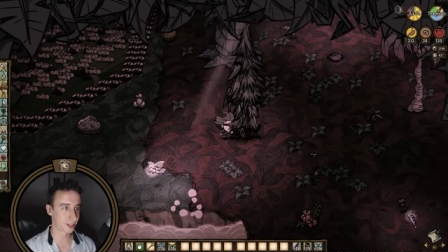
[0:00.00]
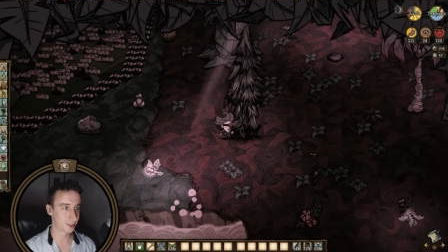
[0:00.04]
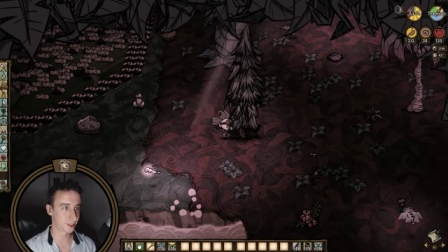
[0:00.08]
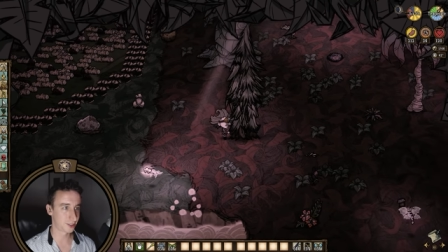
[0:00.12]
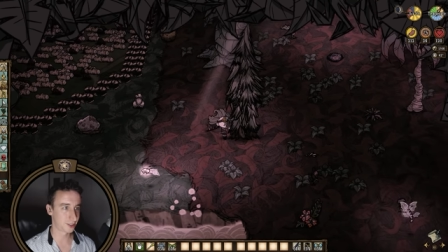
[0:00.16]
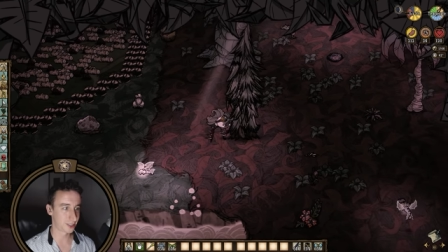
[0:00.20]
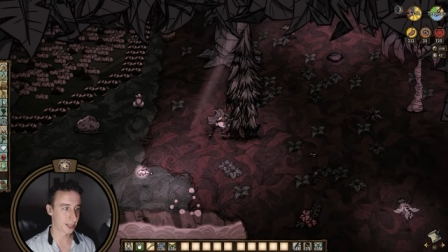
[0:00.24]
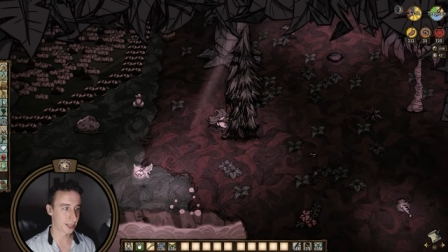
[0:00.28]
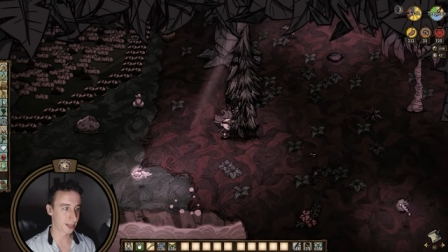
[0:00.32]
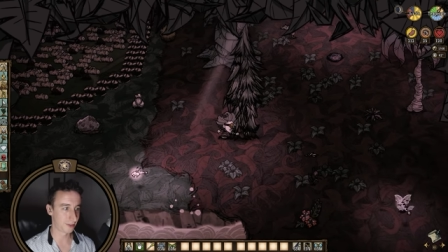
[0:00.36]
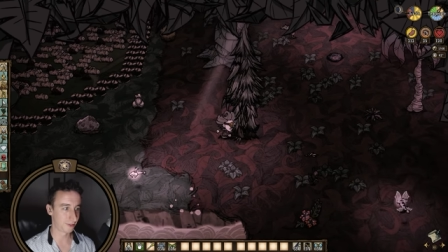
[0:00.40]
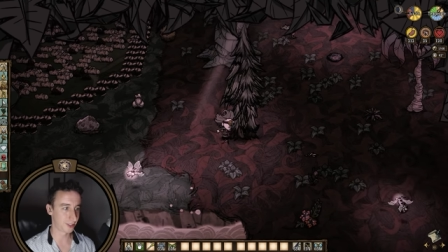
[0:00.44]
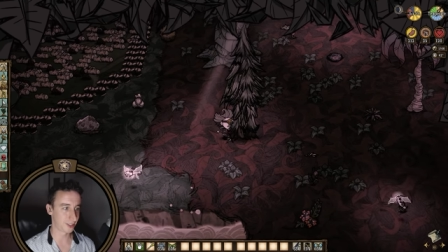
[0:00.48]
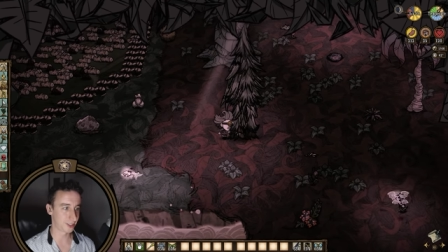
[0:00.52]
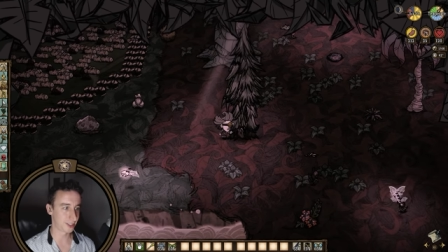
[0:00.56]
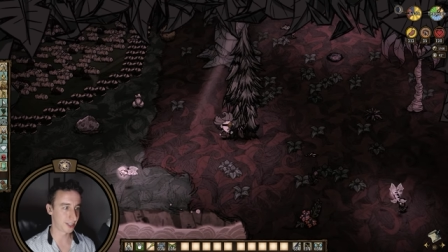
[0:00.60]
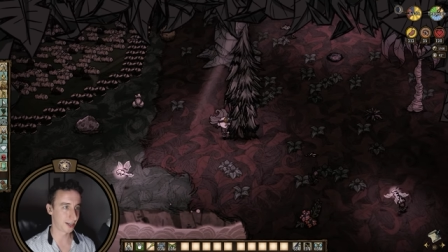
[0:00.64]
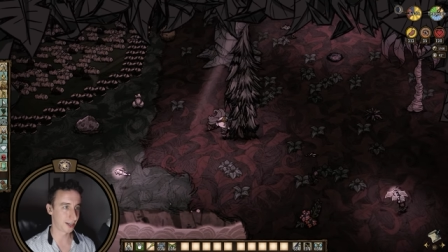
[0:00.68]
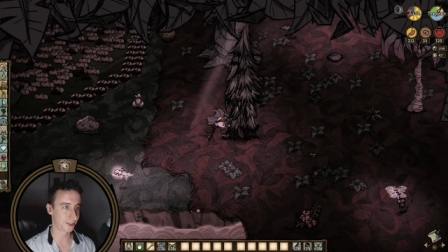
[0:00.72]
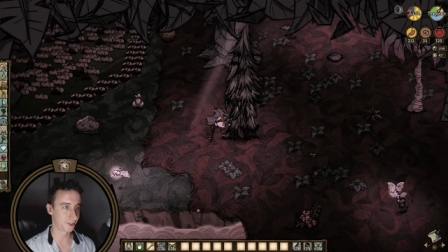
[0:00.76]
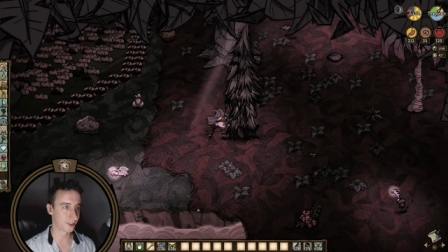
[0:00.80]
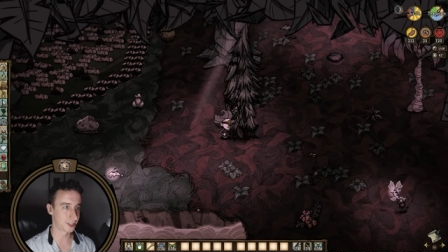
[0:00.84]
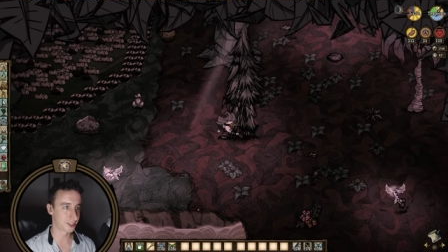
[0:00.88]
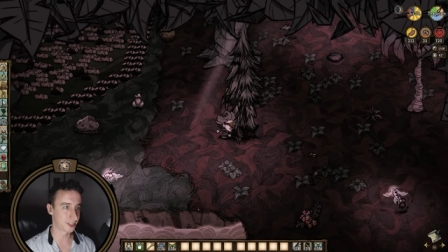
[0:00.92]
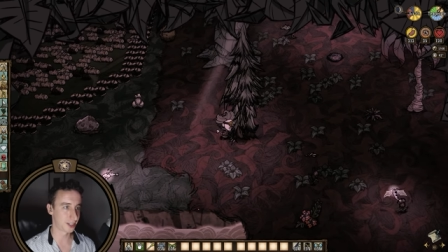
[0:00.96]
I just haven't
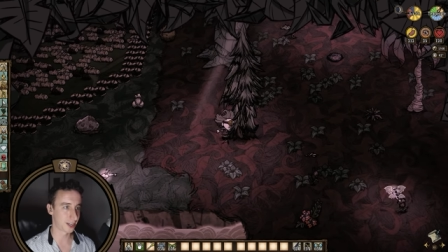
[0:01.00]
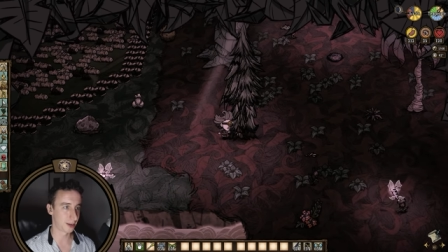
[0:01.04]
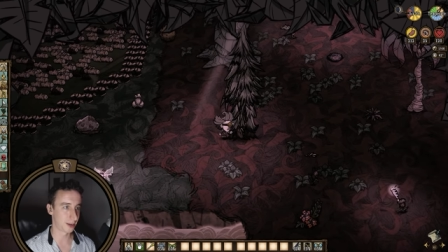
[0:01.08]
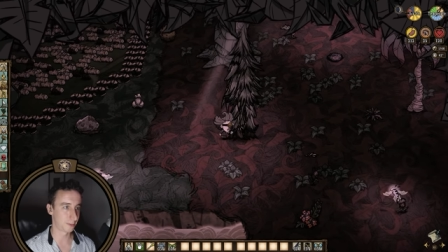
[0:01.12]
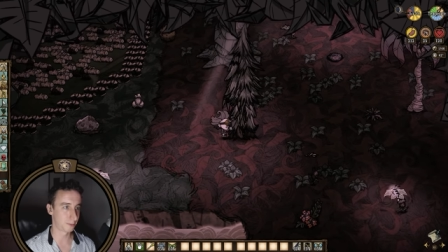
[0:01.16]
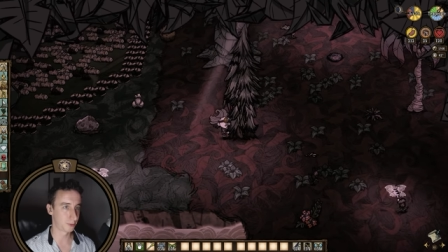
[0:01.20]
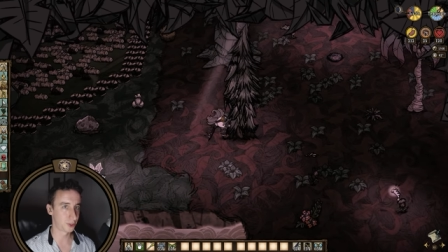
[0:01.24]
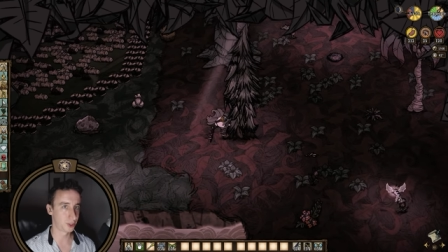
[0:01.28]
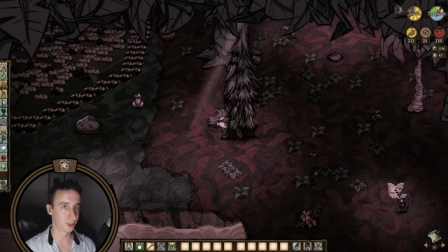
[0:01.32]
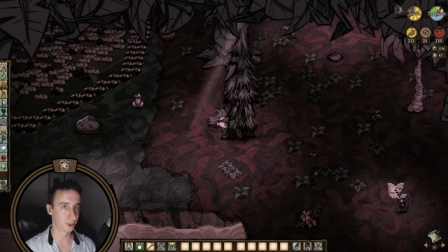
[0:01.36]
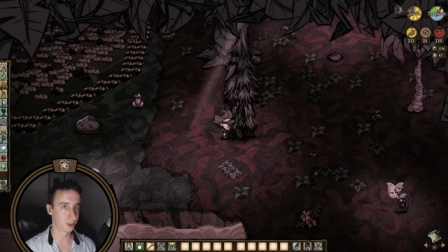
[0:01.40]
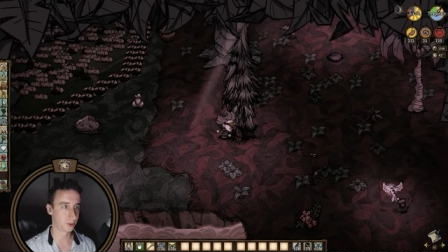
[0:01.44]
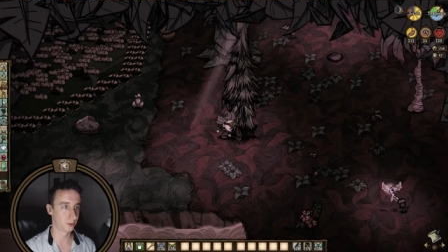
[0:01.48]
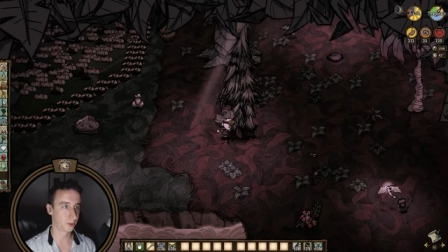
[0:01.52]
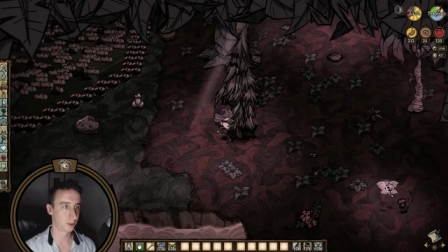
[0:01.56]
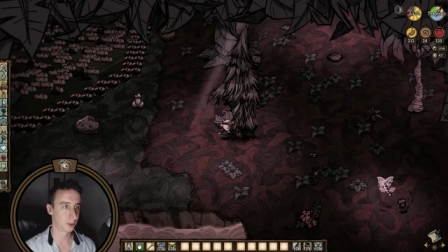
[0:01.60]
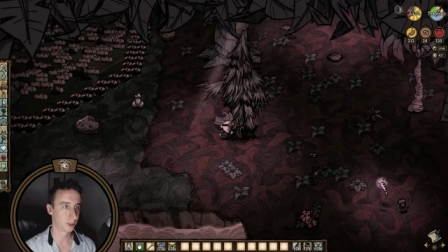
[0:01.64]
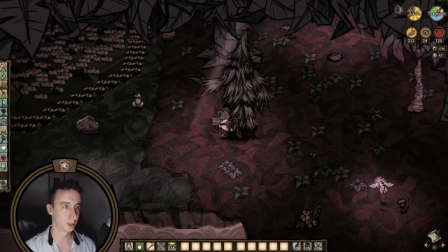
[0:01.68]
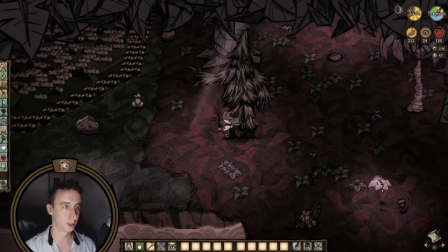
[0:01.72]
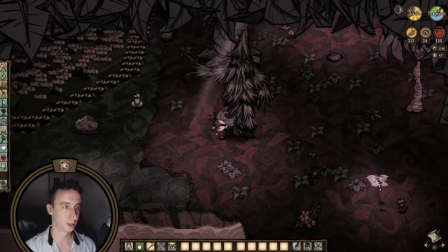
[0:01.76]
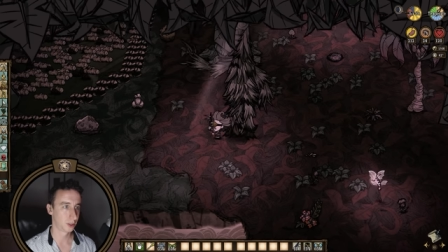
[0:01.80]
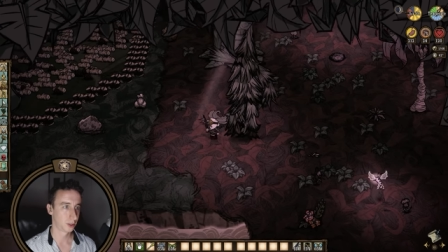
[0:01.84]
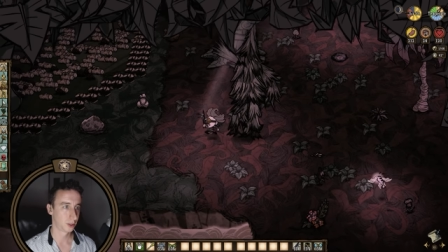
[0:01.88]
taken the time to